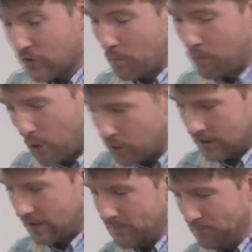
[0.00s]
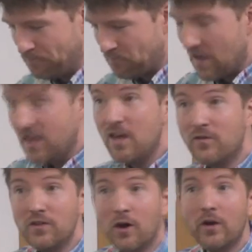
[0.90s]
Bohlen,
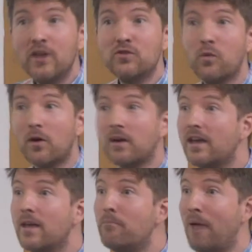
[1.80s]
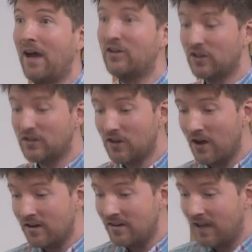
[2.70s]
even though his work impacts us
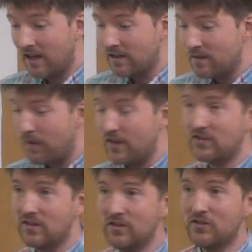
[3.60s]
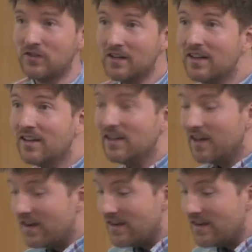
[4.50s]
on a daily basis. In